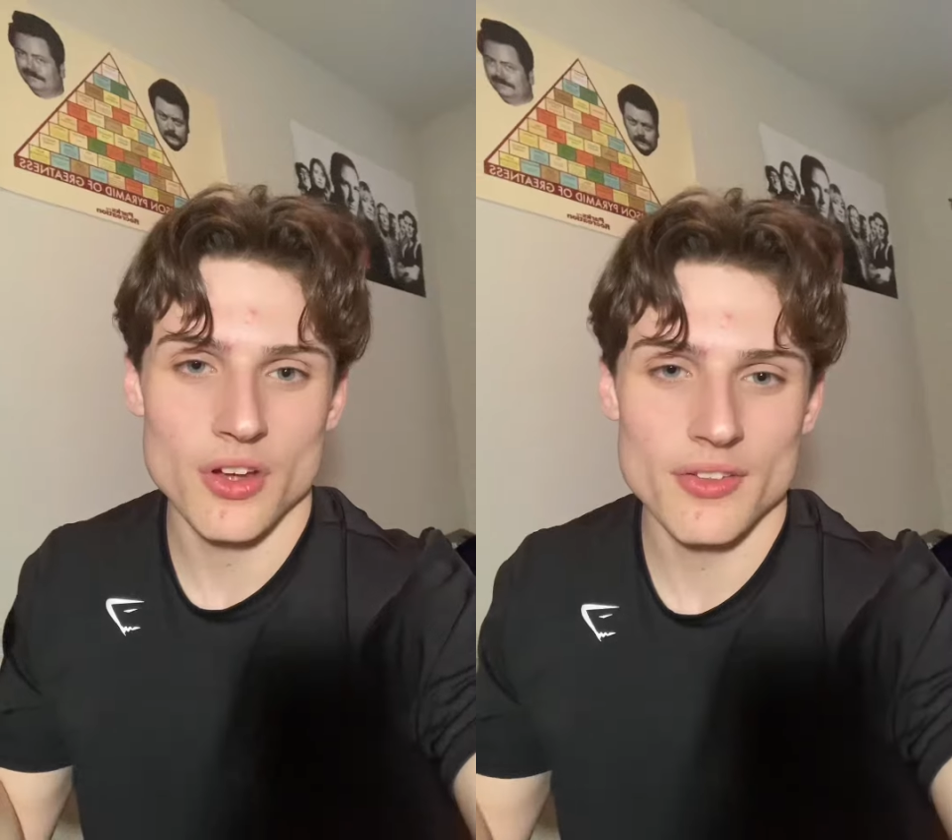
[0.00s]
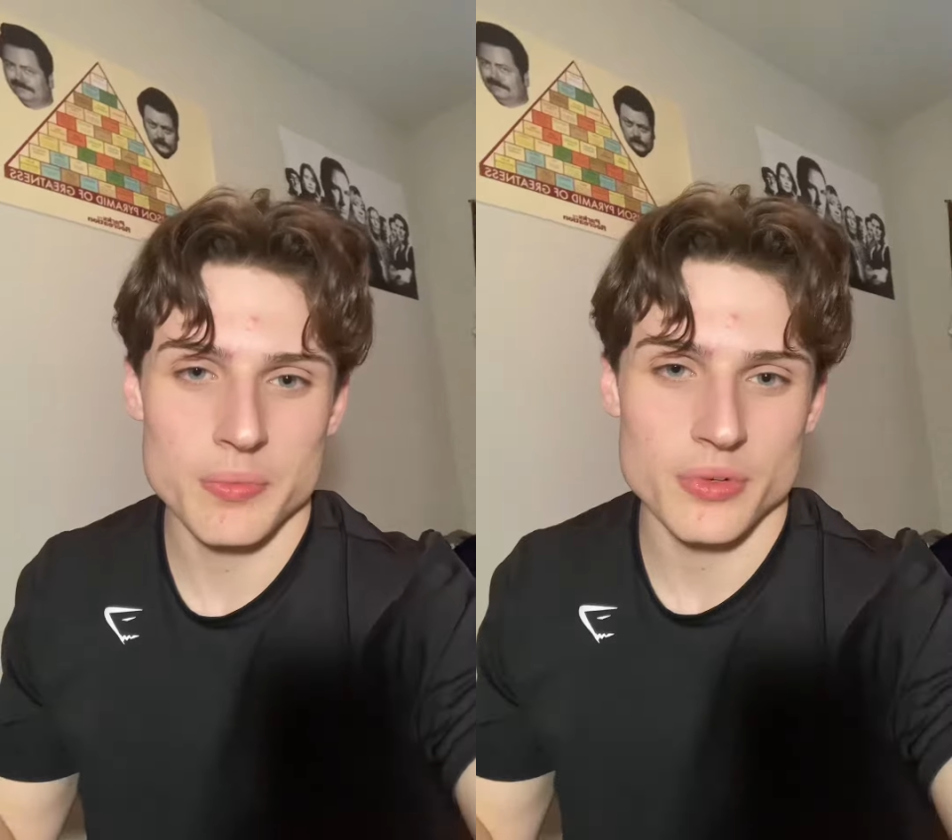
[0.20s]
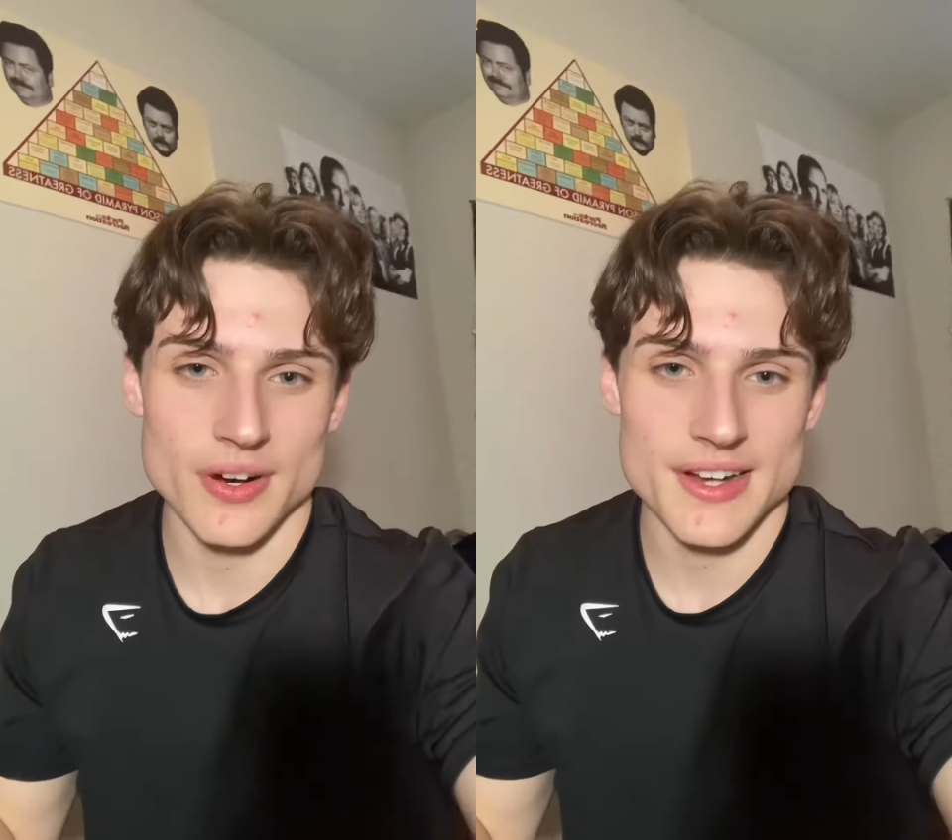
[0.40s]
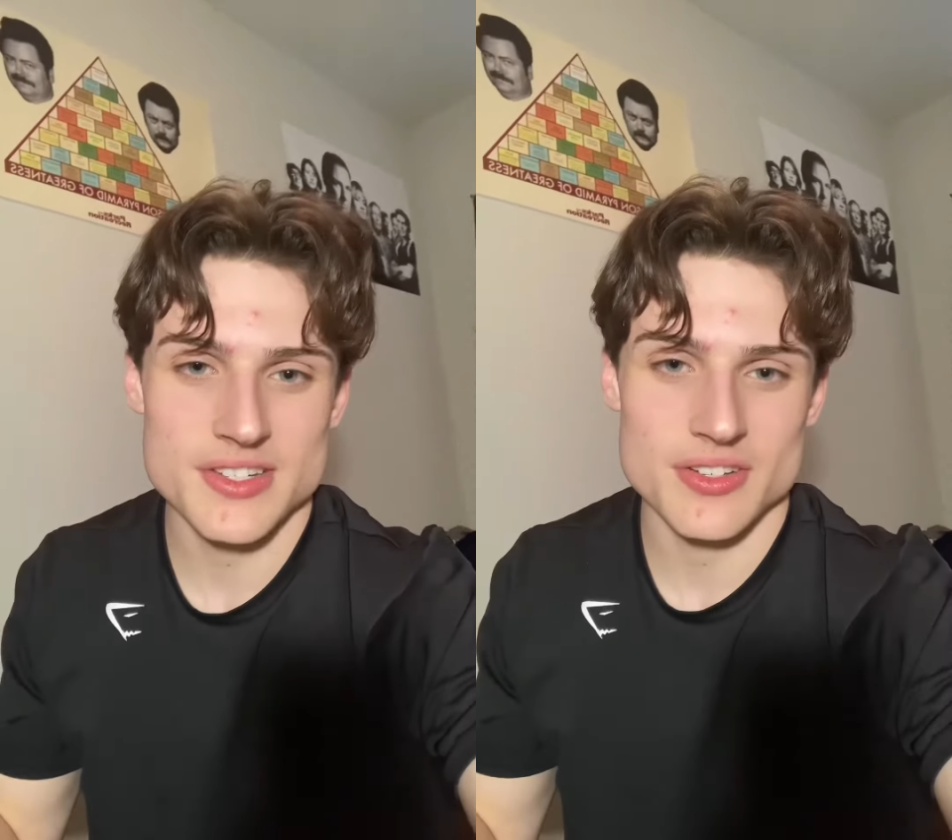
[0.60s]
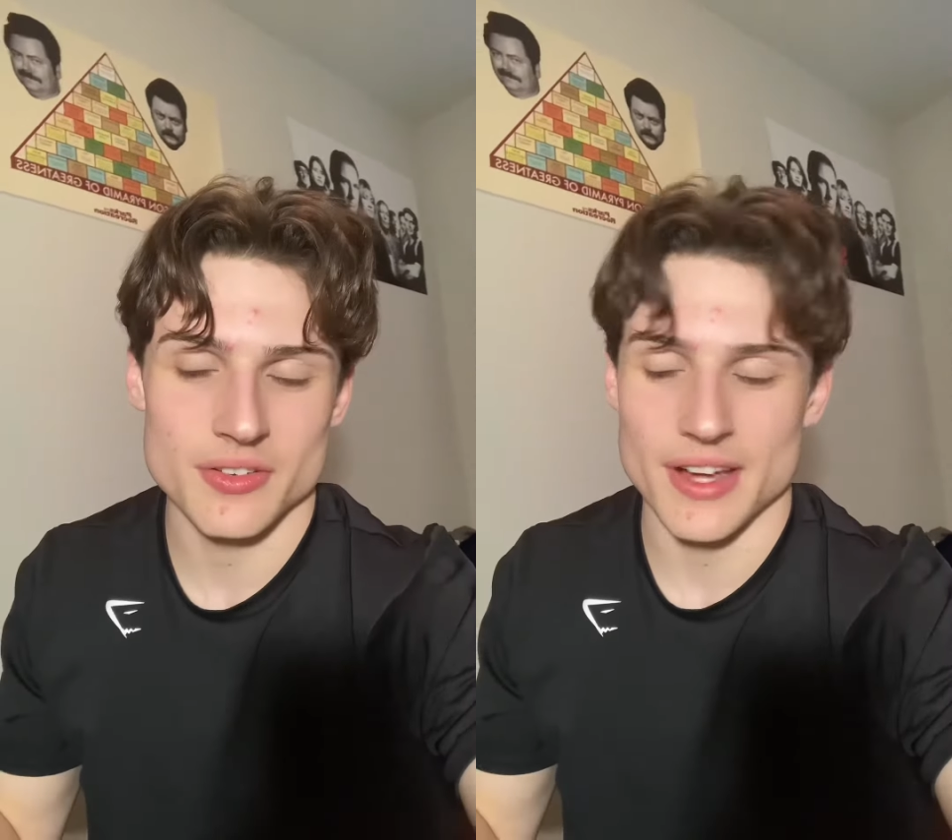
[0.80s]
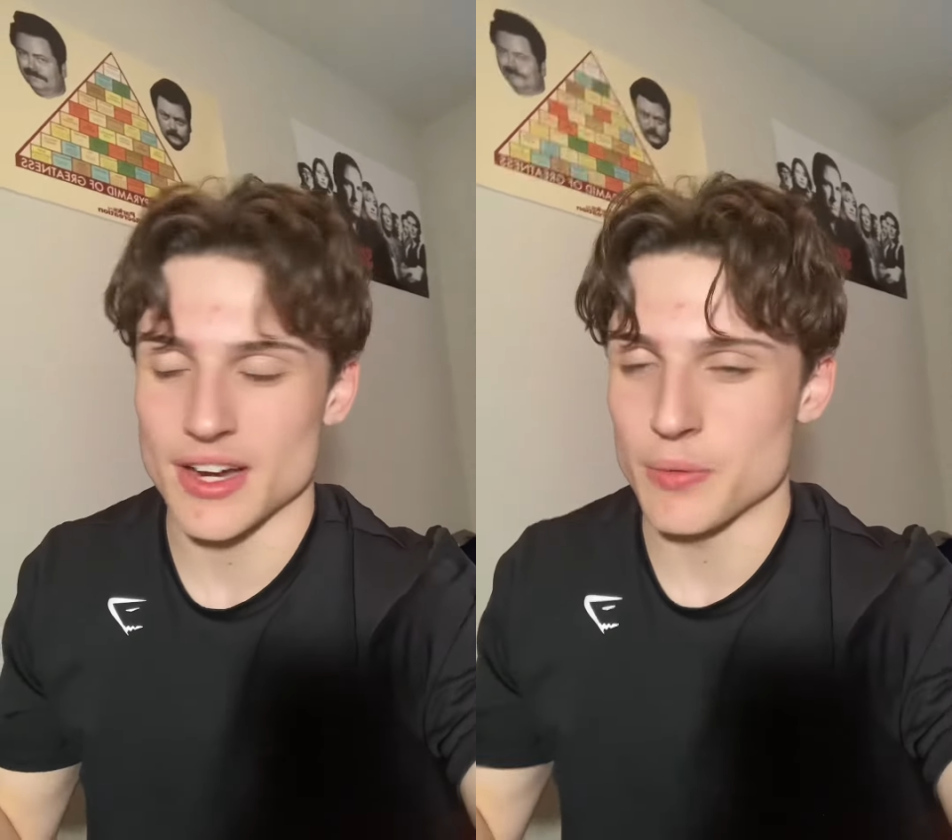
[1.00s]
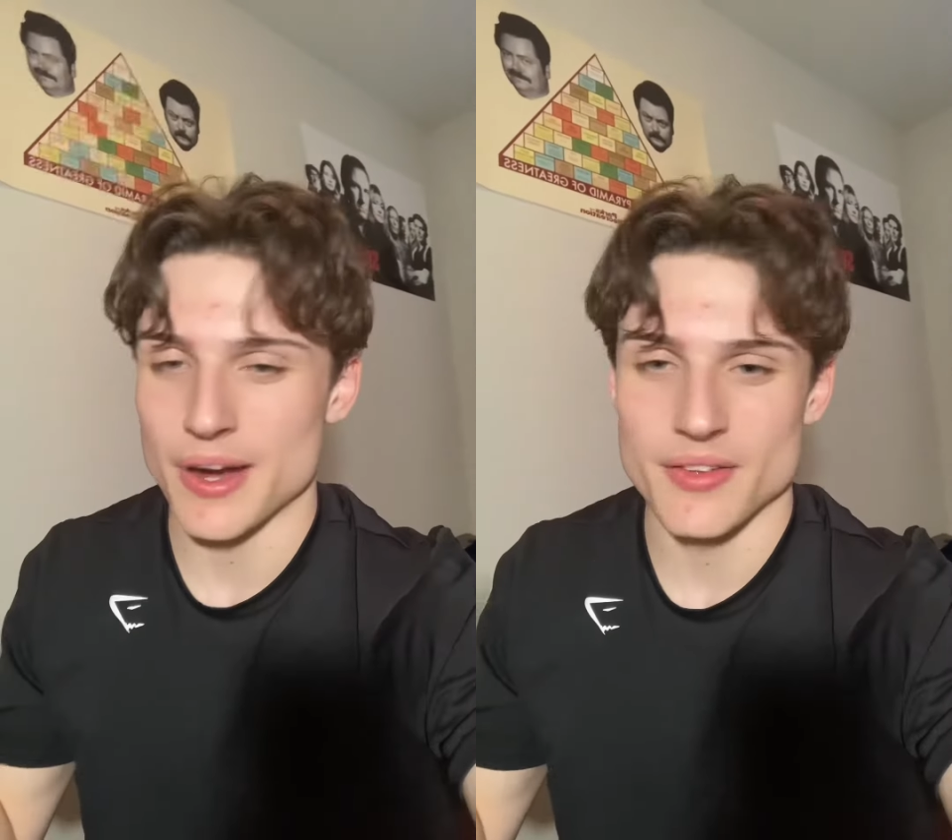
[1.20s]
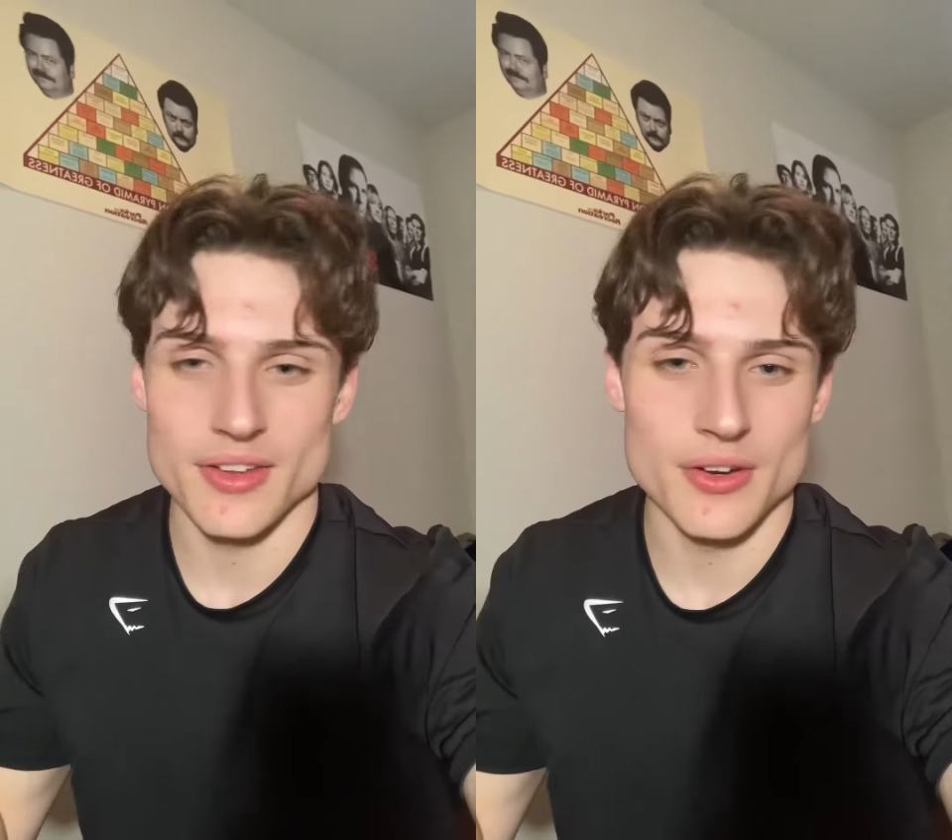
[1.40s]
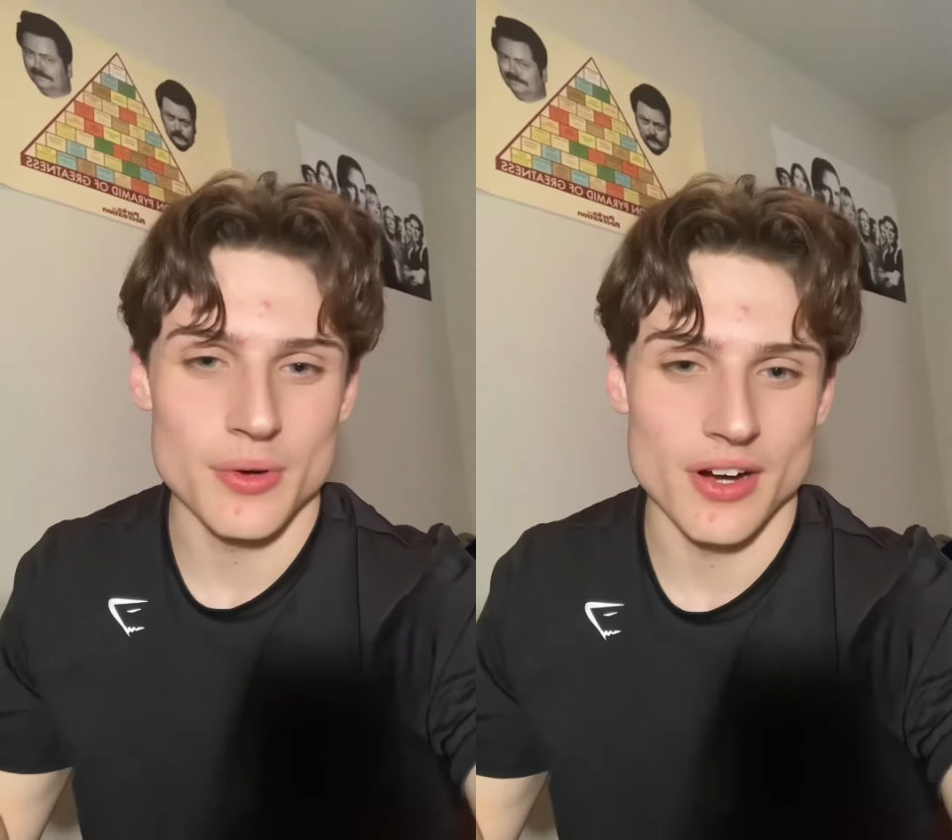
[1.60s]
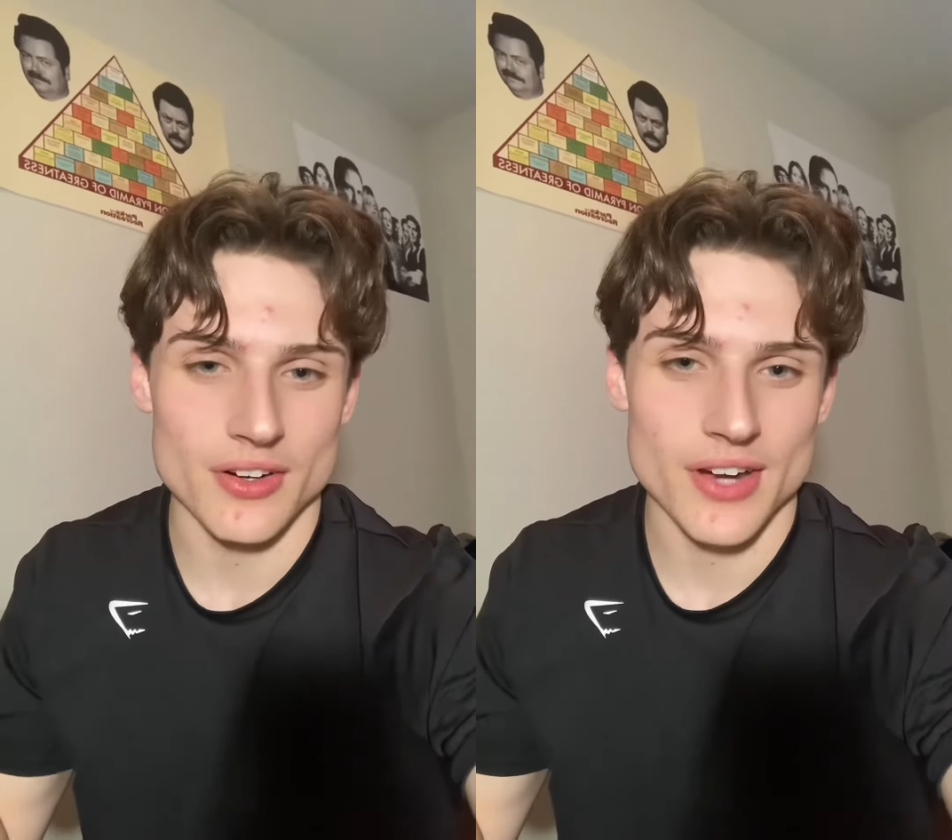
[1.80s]
all the press like around the new
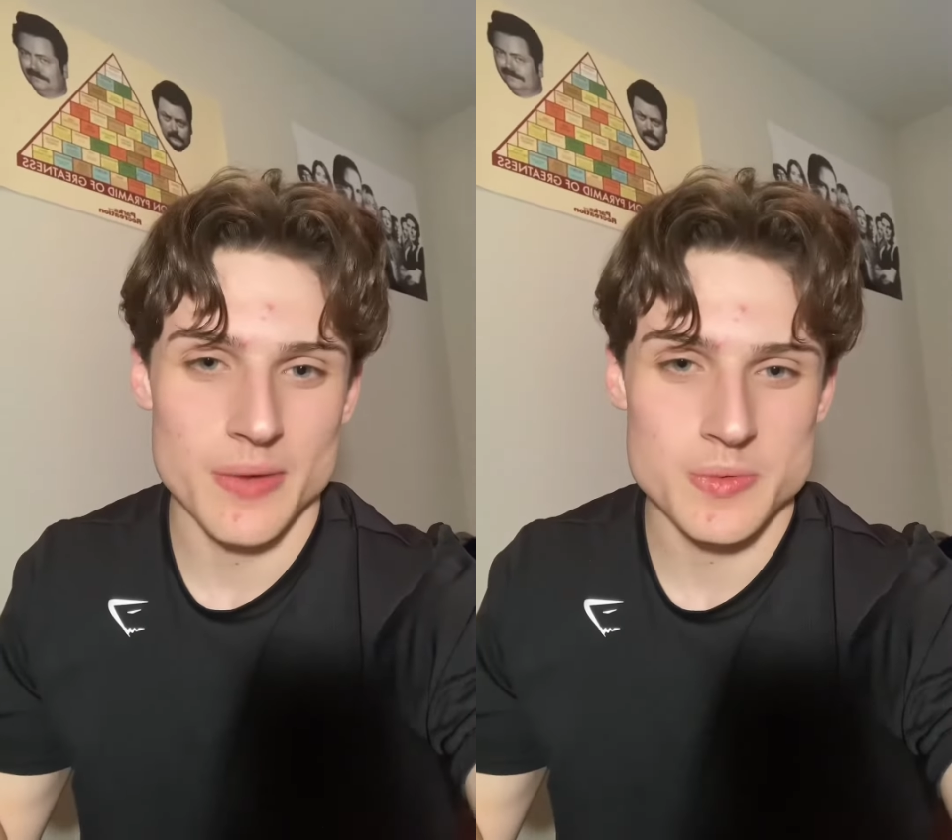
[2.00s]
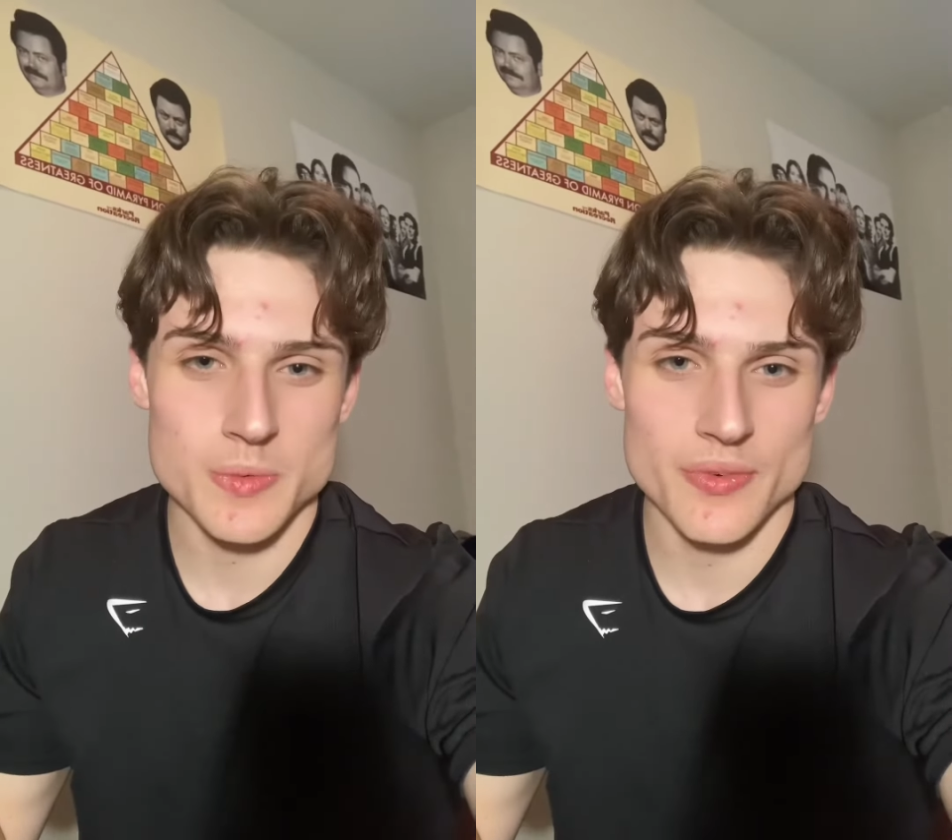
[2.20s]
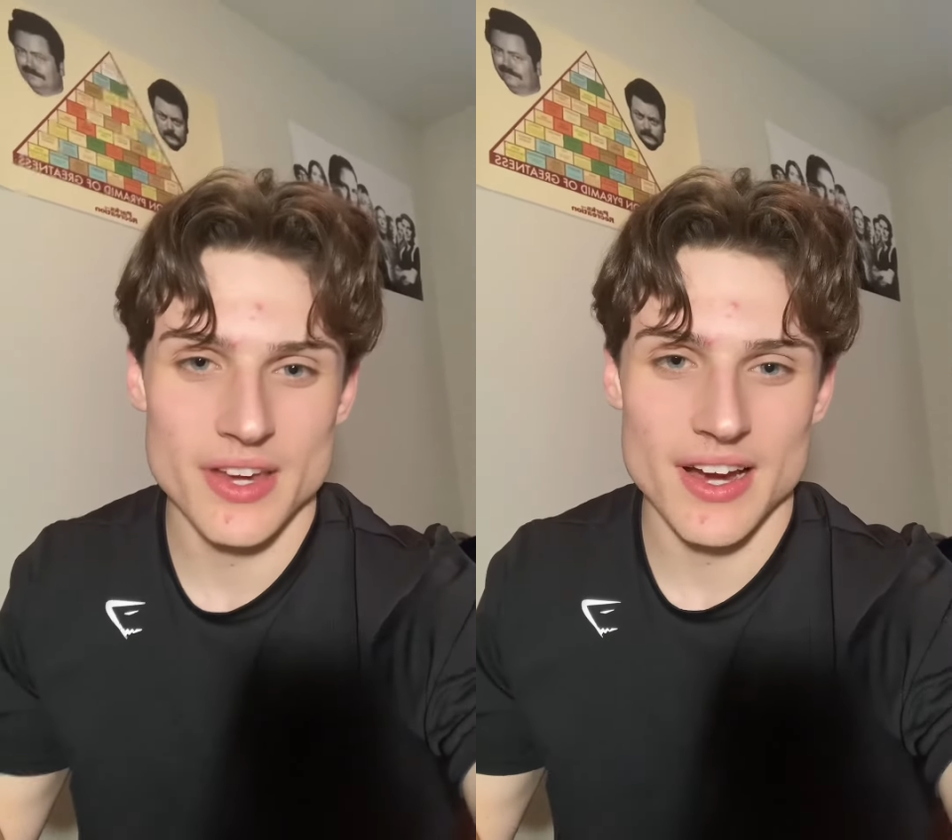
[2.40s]
Hunger Games movie,